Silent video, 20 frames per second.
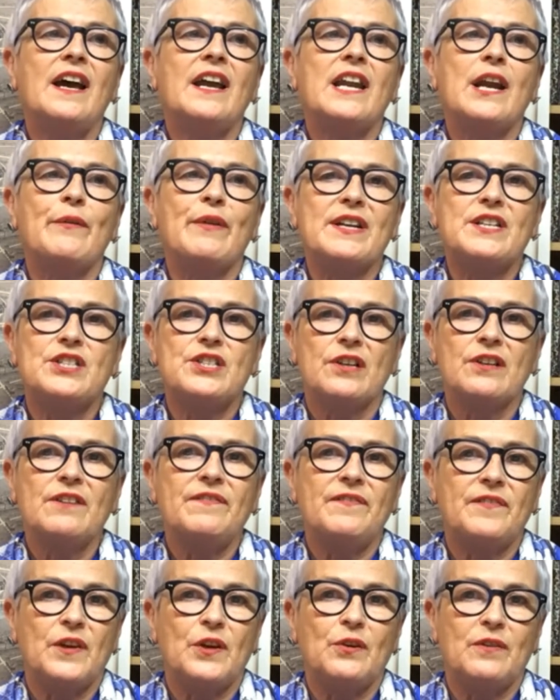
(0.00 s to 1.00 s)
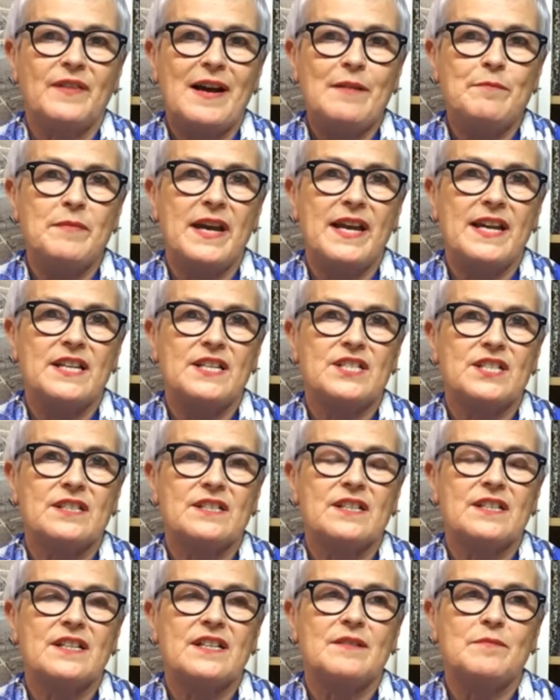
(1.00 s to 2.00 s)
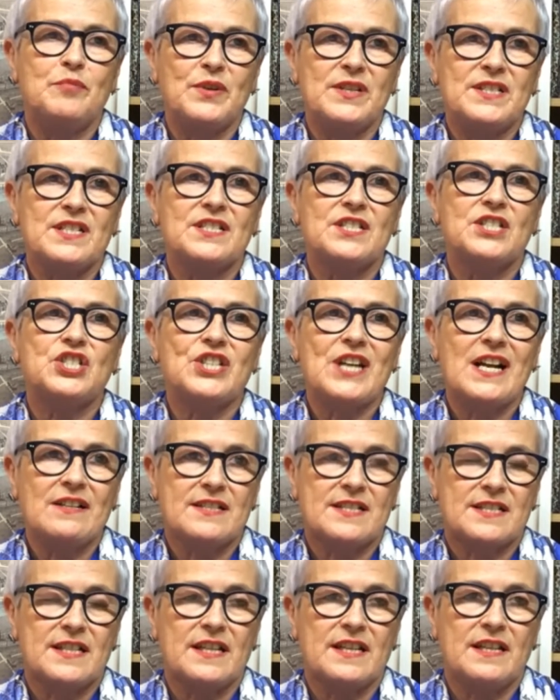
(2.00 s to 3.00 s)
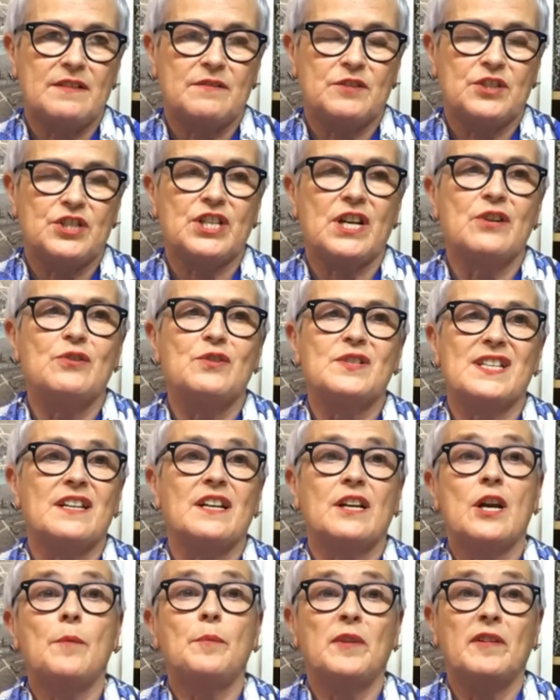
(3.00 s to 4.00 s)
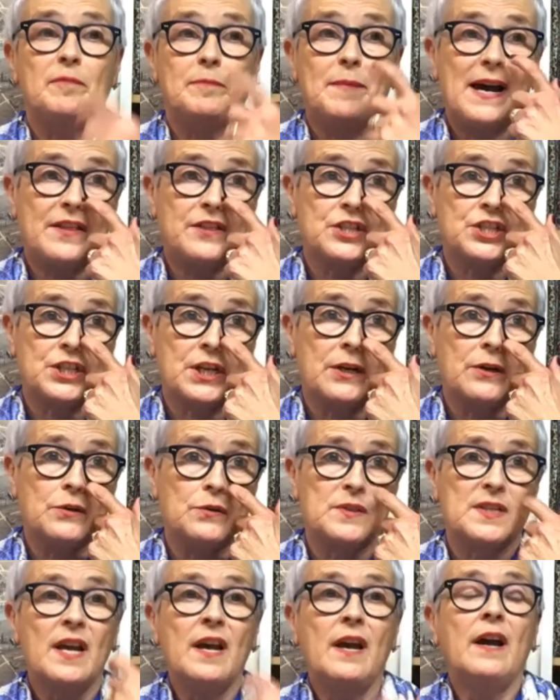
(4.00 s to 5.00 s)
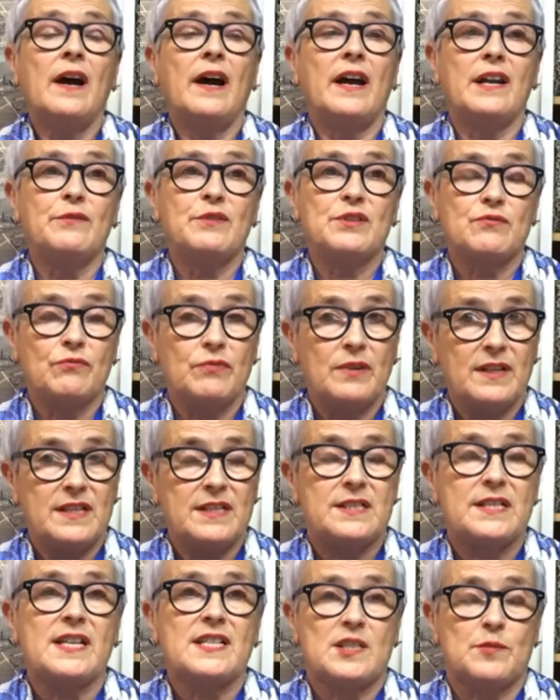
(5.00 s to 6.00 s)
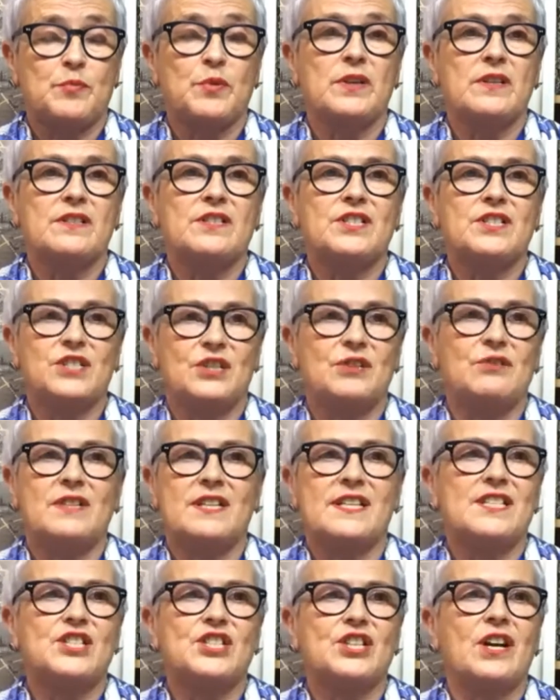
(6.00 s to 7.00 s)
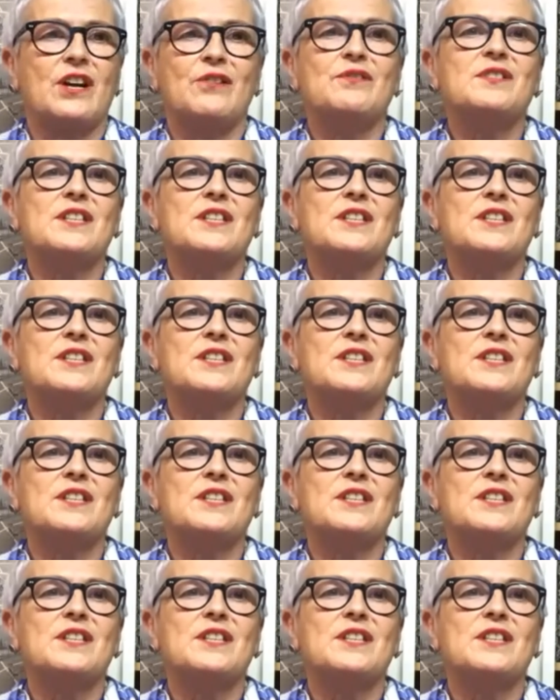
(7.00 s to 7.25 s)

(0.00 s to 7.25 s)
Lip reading: Now, I'd done a few of Handmade in Britain's Chelsea shows and a couple of Bath shows, and I was really desperate to do this show.